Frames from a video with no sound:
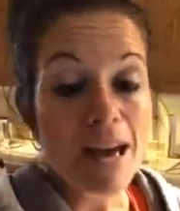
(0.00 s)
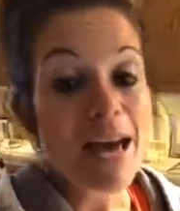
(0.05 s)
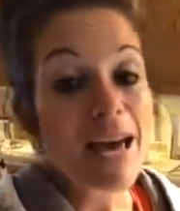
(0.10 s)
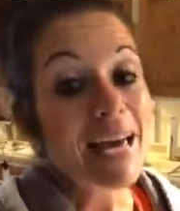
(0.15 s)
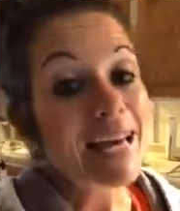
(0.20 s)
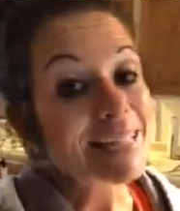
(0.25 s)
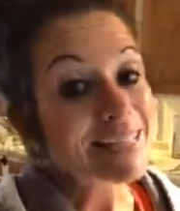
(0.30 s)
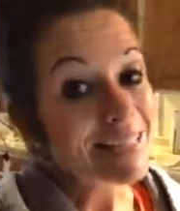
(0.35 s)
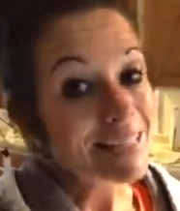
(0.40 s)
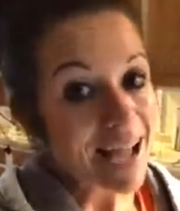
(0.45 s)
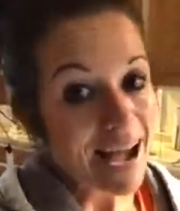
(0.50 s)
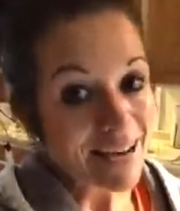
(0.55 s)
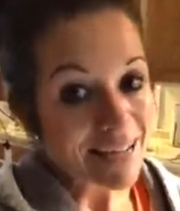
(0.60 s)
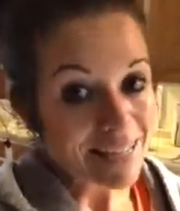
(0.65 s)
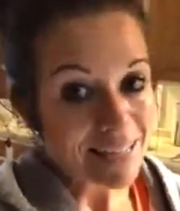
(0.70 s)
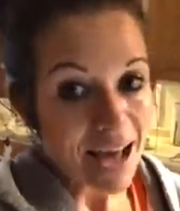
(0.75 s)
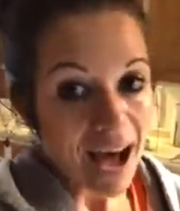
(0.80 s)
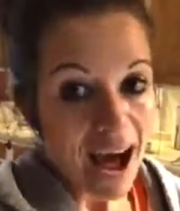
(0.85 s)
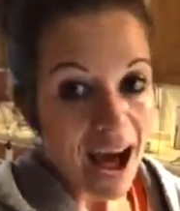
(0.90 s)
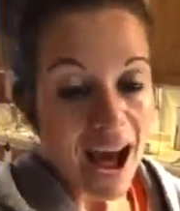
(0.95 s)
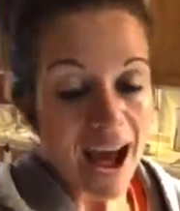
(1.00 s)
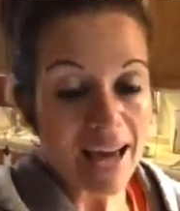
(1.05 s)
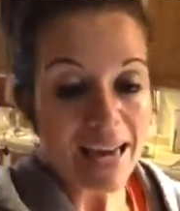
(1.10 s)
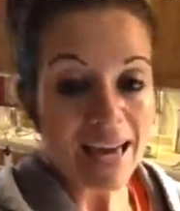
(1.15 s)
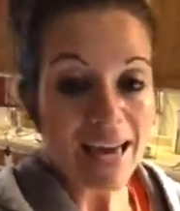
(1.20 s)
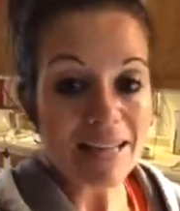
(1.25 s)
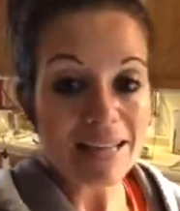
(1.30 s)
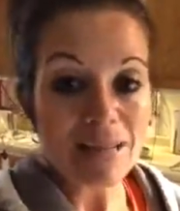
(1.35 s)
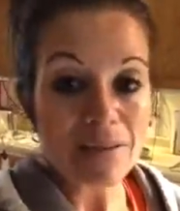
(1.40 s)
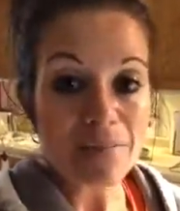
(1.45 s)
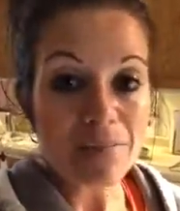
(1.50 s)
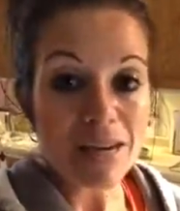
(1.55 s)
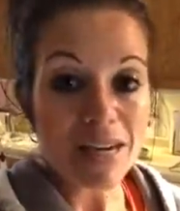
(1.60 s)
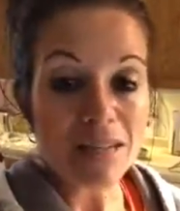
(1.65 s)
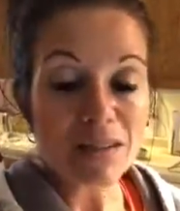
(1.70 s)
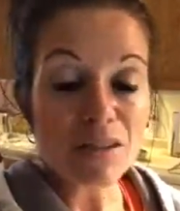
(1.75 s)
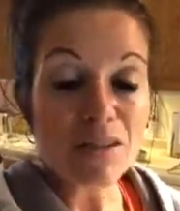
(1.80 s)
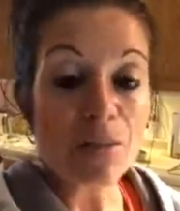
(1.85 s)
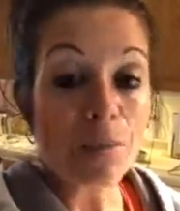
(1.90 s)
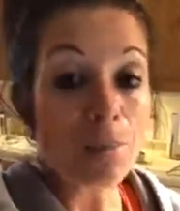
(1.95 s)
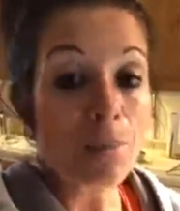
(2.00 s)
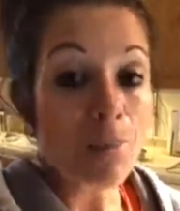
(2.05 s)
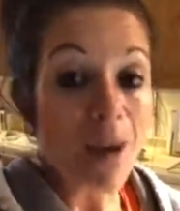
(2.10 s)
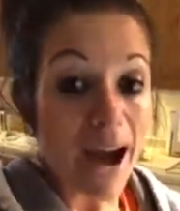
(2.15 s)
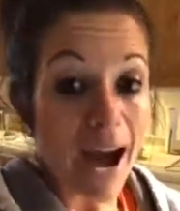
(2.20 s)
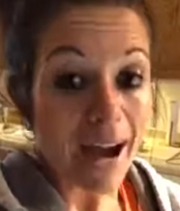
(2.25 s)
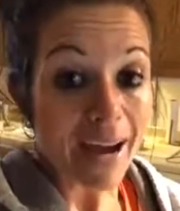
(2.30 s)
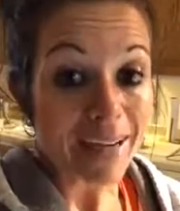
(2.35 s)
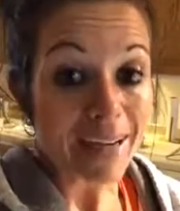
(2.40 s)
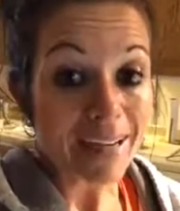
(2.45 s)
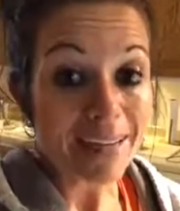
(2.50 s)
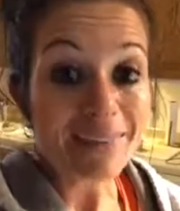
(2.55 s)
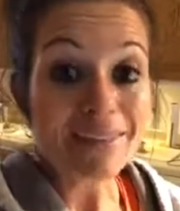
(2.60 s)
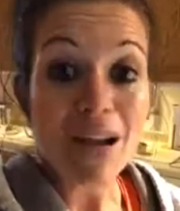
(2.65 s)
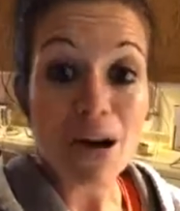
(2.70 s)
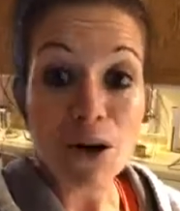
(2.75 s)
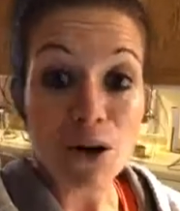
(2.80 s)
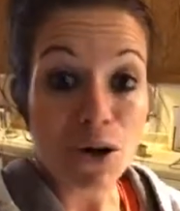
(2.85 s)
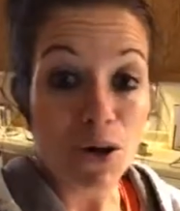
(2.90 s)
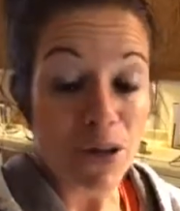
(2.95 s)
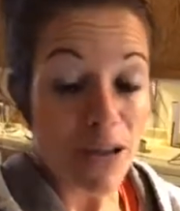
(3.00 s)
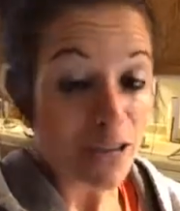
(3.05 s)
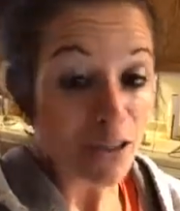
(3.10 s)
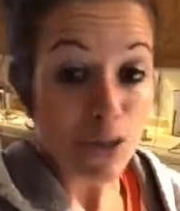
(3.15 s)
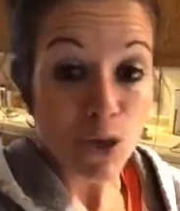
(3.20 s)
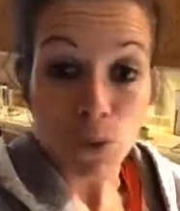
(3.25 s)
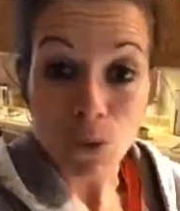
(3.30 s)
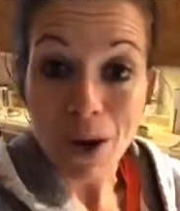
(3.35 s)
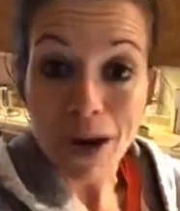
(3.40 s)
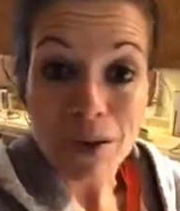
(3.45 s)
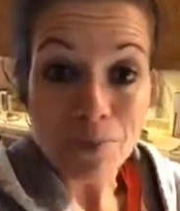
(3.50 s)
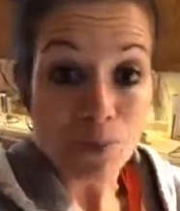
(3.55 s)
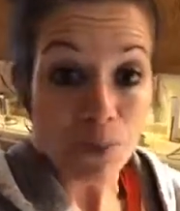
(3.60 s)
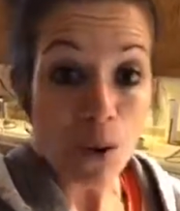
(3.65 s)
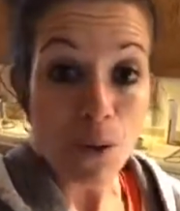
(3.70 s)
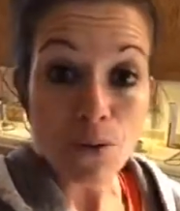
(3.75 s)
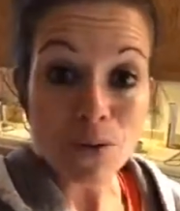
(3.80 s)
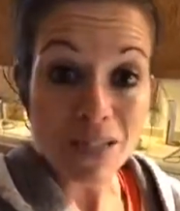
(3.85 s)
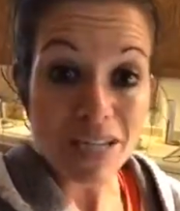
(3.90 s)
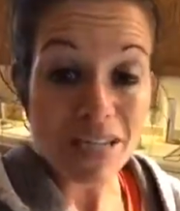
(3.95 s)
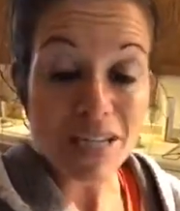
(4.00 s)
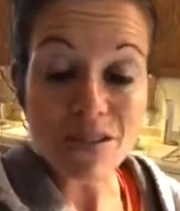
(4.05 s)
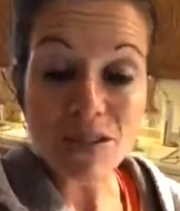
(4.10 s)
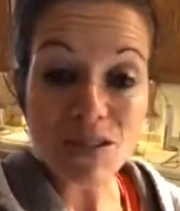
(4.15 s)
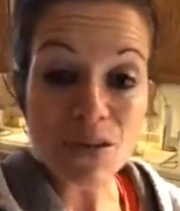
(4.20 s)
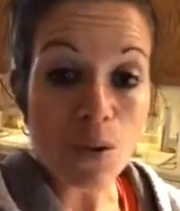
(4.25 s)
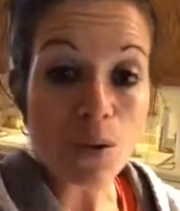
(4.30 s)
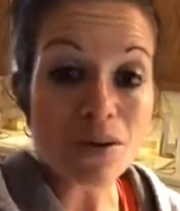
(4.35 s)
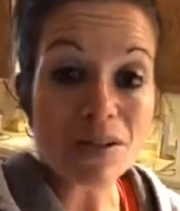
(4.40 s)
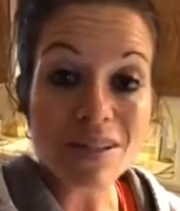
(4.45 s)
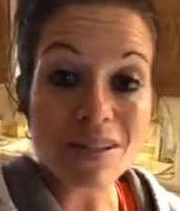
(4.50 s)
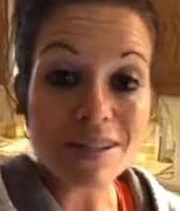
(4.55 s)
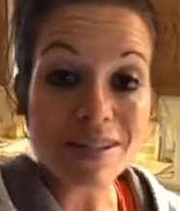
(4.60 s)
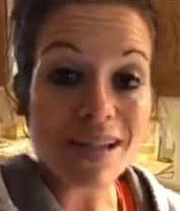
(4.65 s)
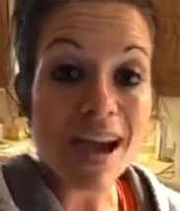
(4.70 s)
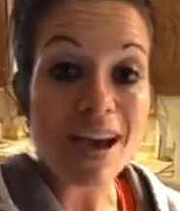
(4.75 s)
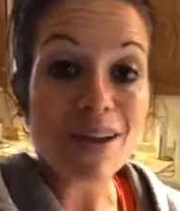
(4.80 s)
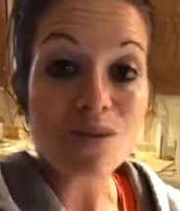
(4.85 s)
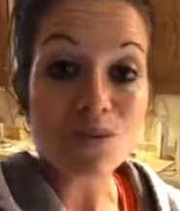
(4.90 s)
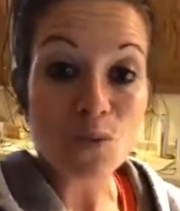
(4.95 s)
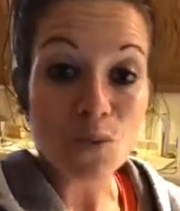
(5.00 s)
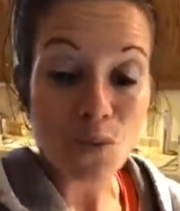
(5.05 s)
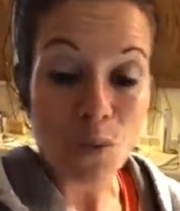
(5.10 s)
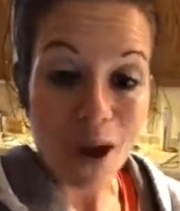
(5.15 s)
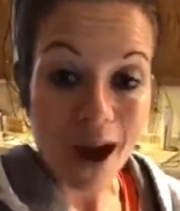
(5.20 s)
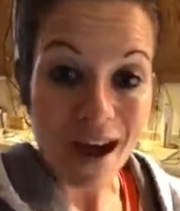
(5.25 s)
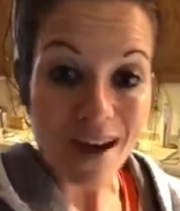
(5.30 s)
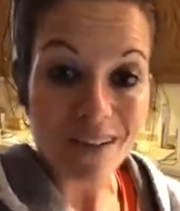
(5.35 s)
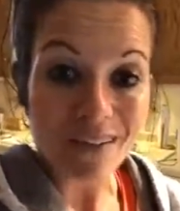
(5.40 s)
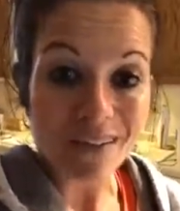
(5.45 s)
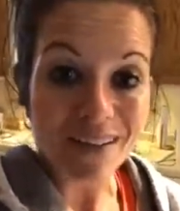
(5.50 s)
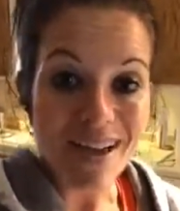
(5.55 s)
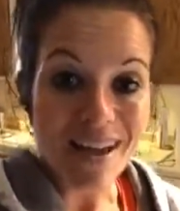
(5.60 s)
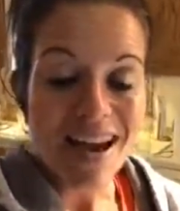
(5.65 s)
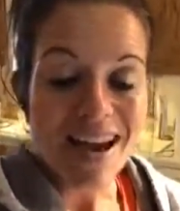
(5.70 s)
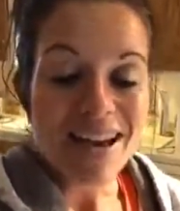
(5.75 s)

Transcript: It's not as high as the meats, but it's great protein sources as well.